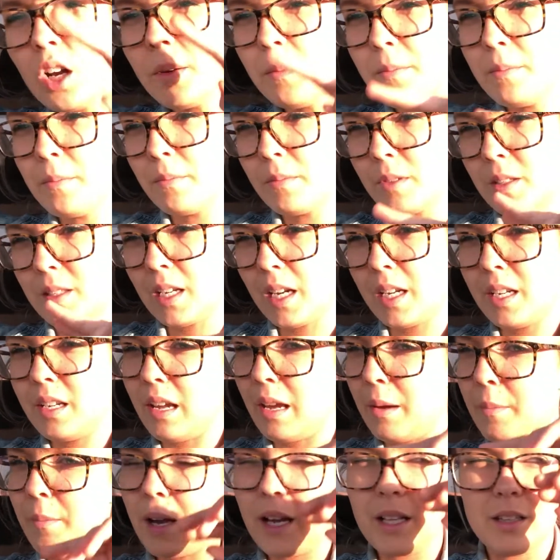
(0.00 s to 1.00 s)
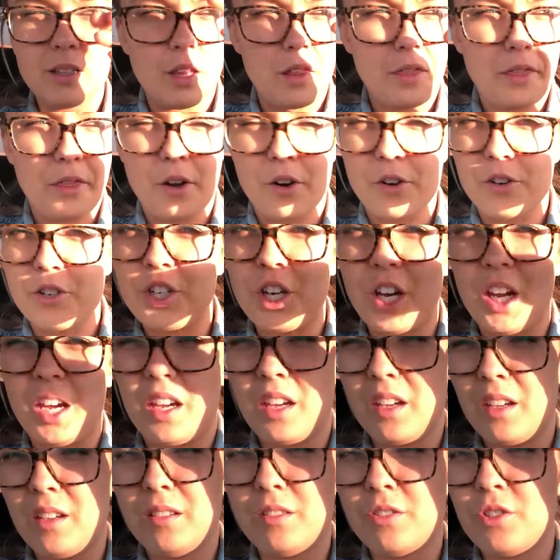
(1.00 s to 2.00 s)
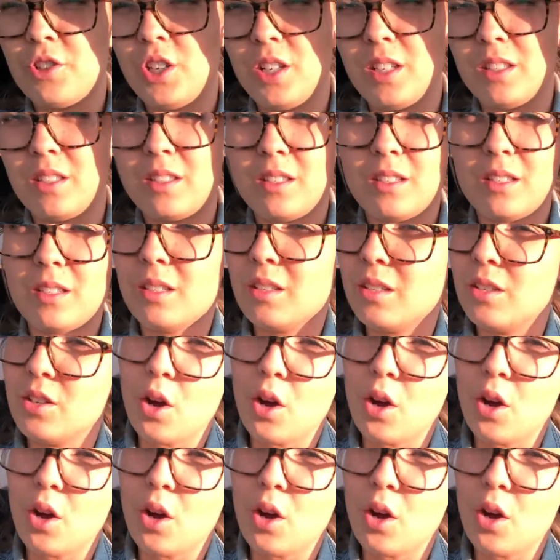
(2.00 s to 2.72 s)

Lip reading: on Sunday, my lethargic just